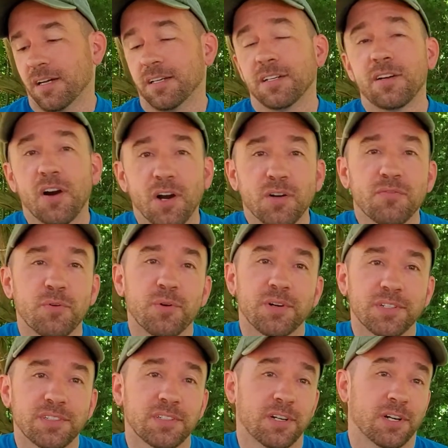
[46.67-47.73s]

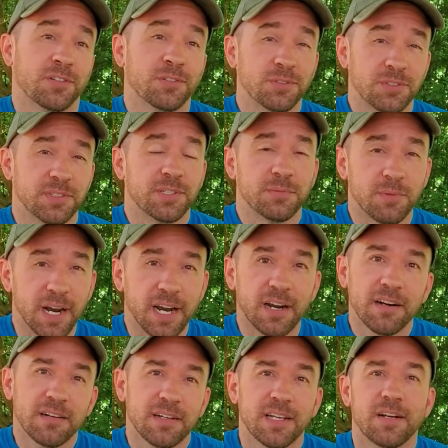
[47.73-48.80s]
Carnivores are usually
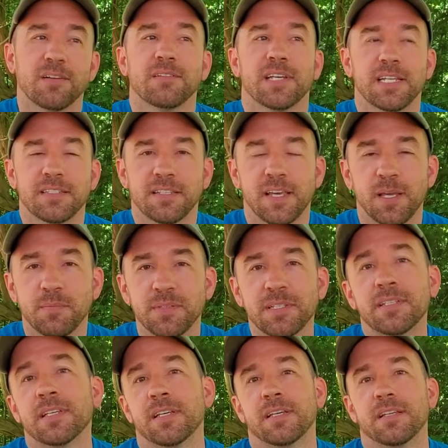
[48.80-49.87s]
rare in our landscapes.
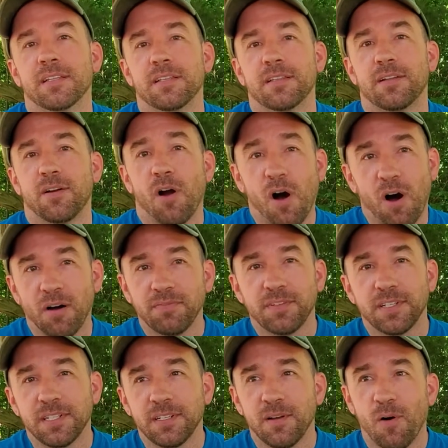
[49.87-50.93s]
They're
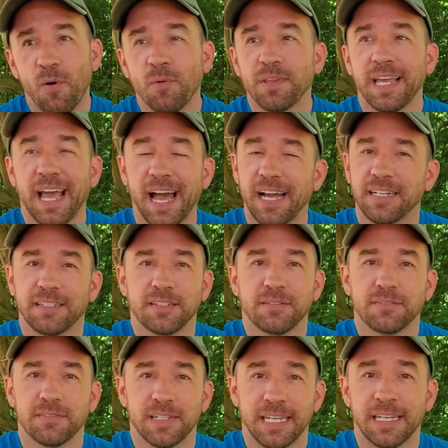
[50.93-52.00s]
often only
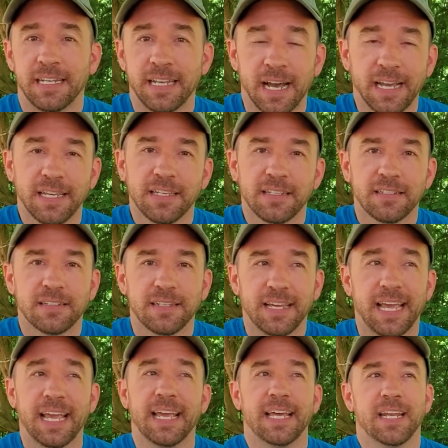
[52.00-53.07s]
active at night,
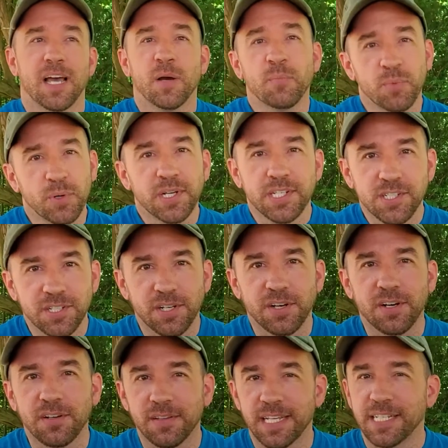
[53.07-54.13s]
and I'm pretty
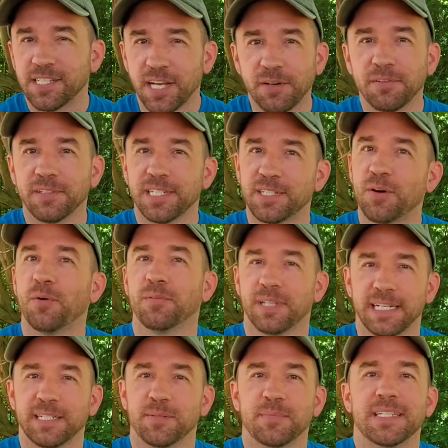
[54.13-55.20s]
sure they generally don't
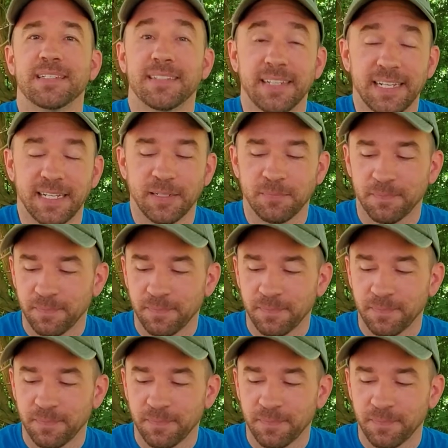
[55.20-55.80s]
like to be seen.